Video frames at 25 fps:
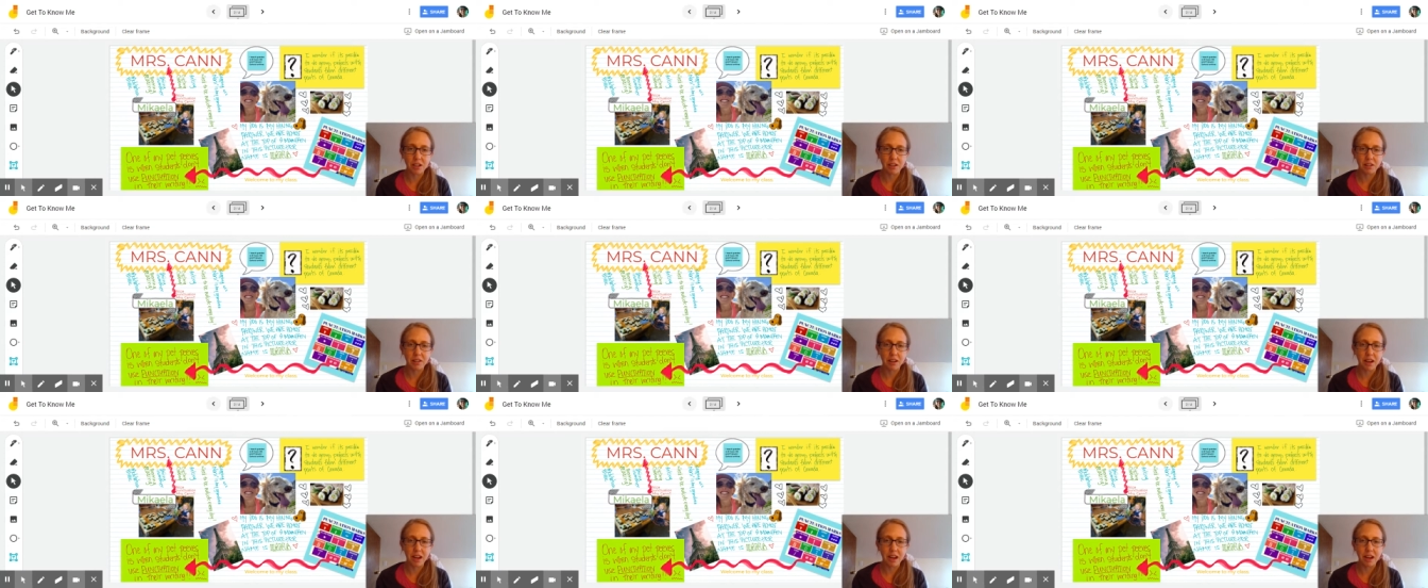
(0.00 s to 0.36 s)

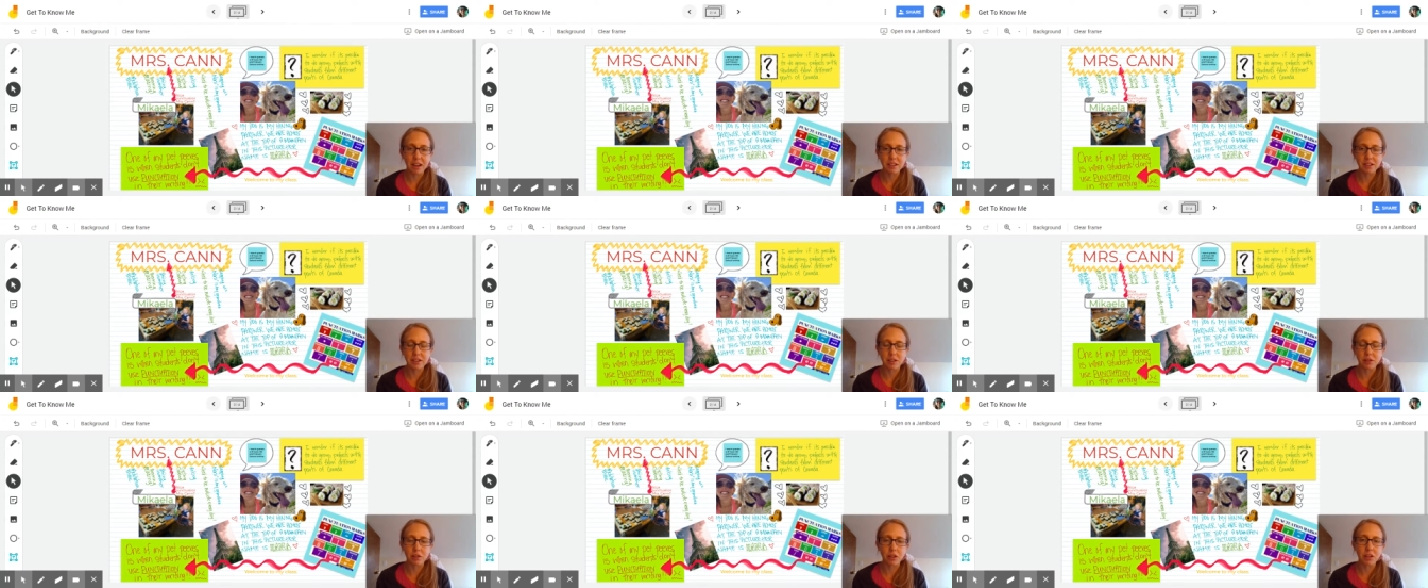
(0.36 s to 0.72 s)
Okay,
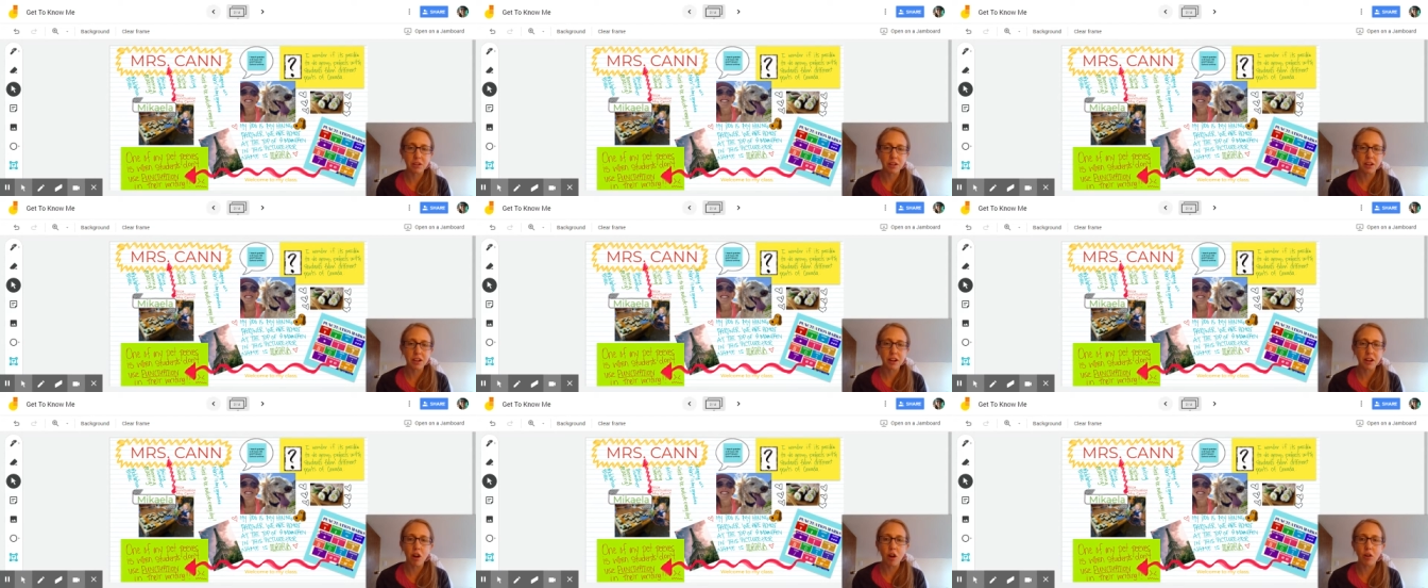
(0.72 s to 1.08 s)
so you
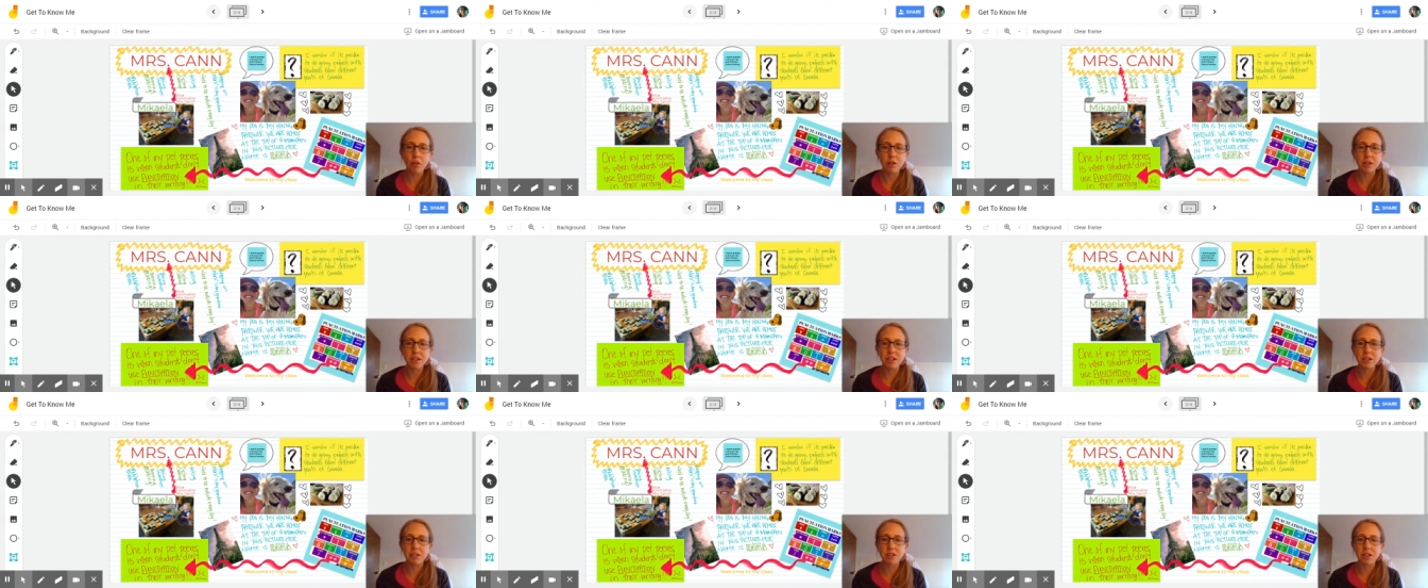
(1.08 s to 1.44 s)
can
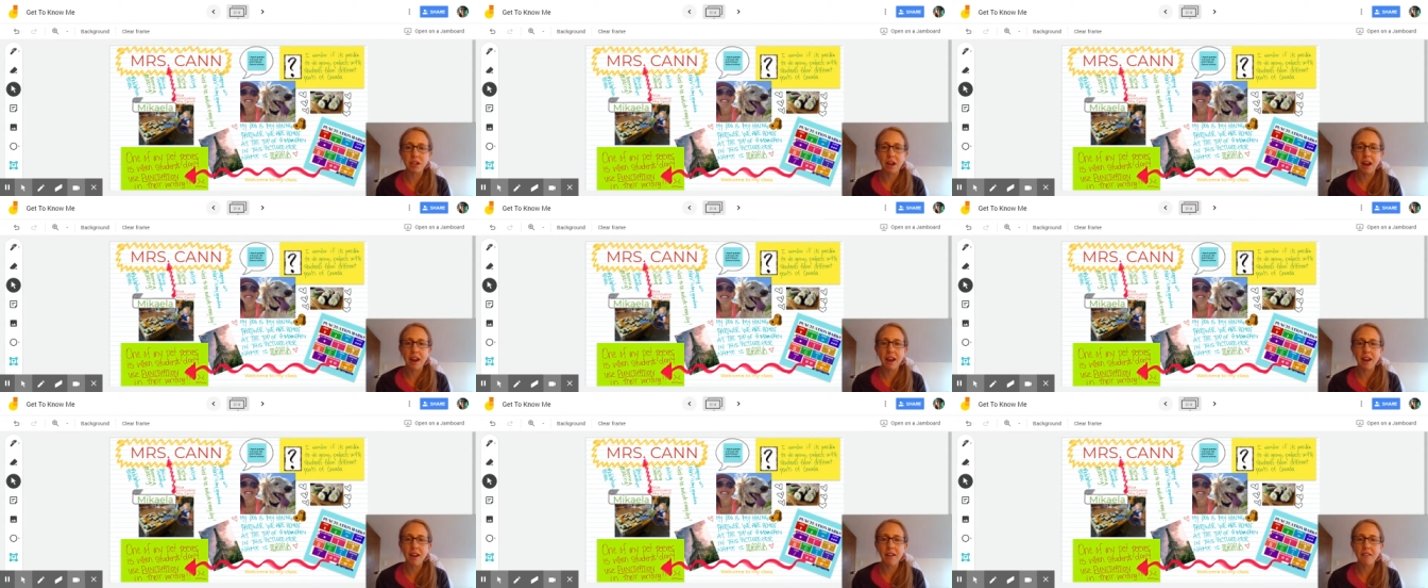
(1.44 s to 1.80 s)
always use,
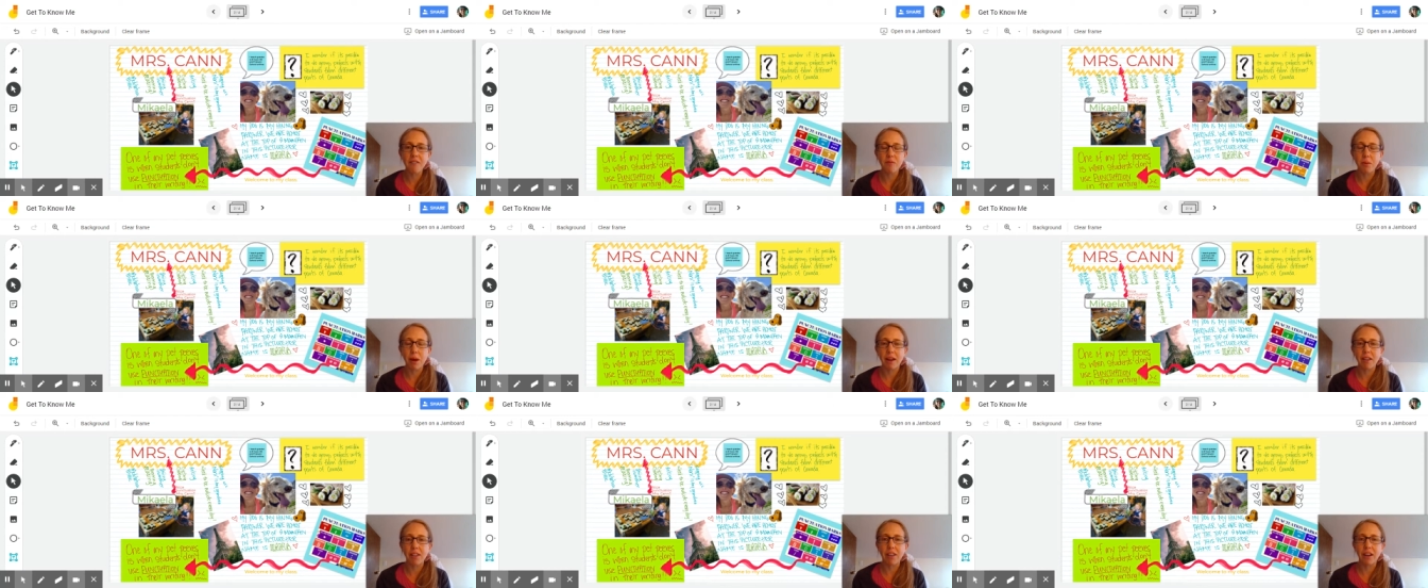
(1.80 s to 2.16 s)
I have
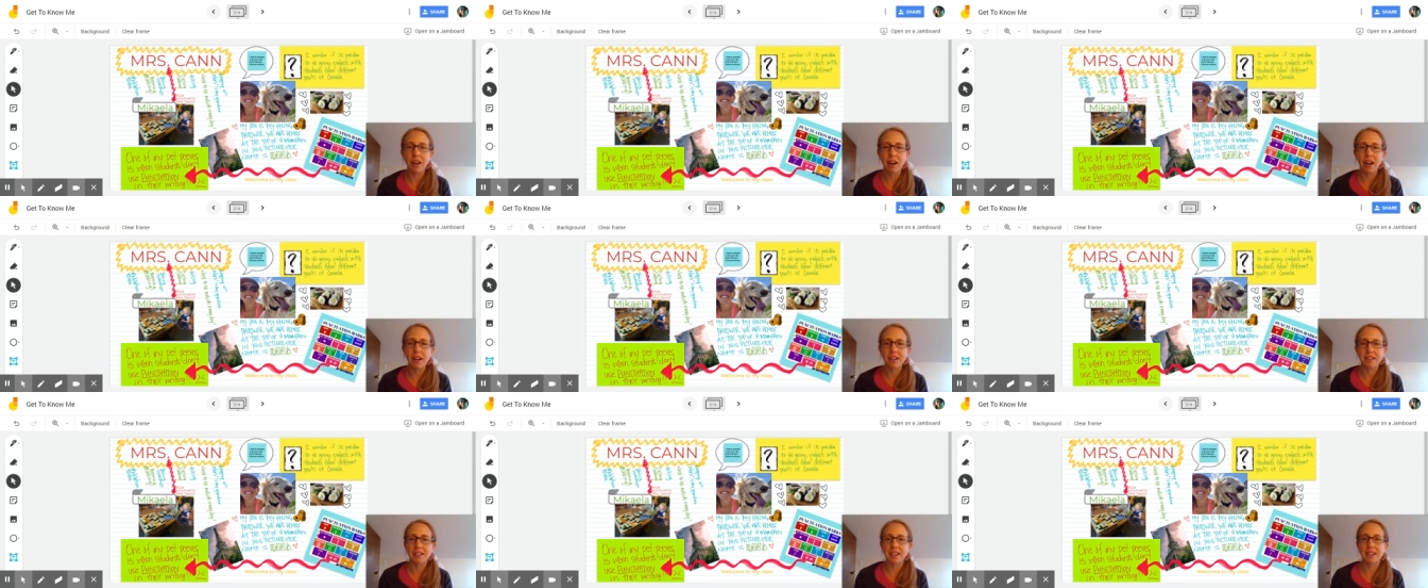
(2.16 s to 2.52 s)
mine there
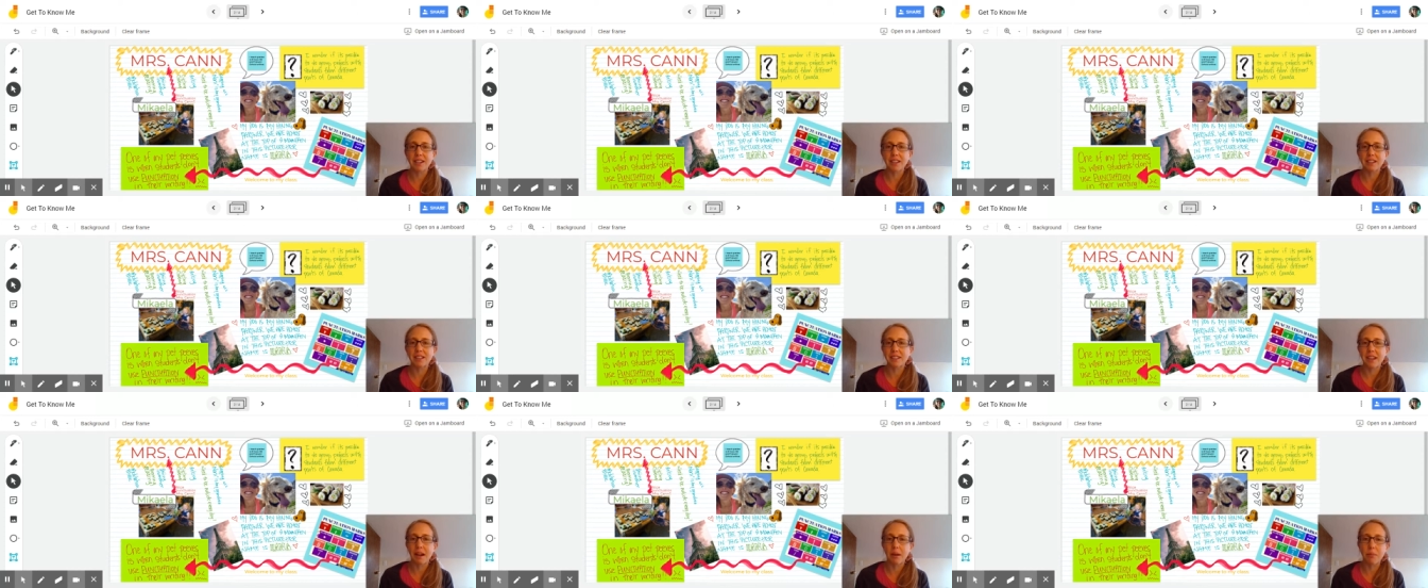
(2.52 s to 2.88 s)
as an
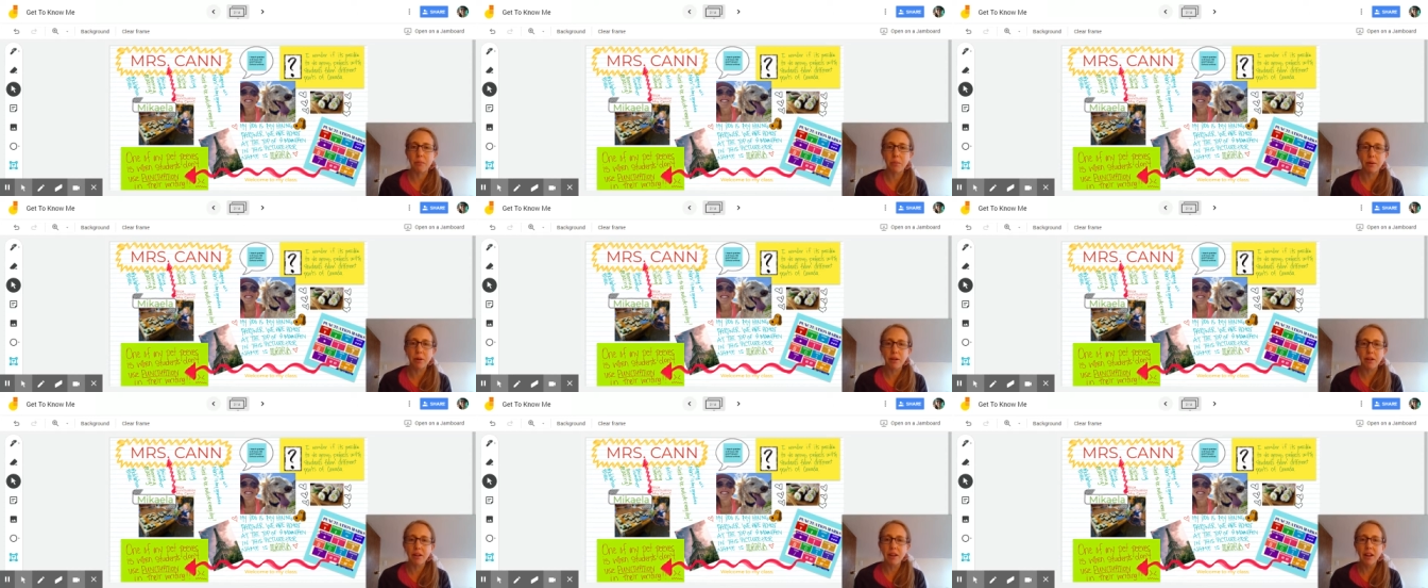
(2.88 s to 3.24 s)

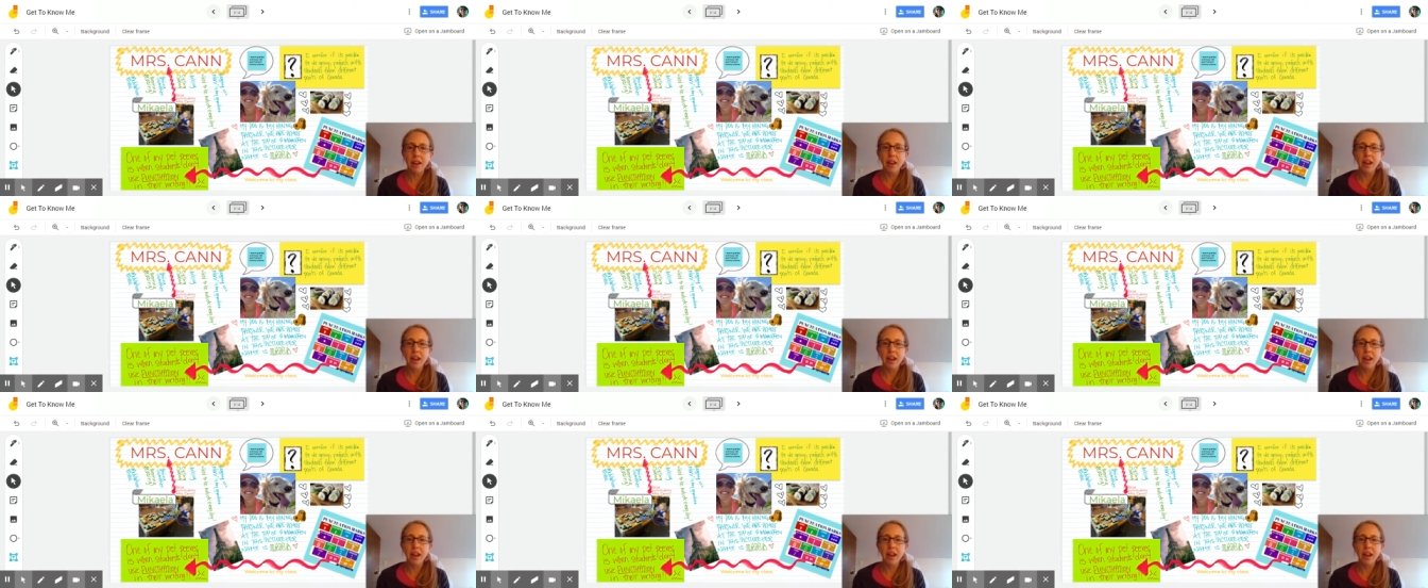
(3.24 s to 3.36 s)
example.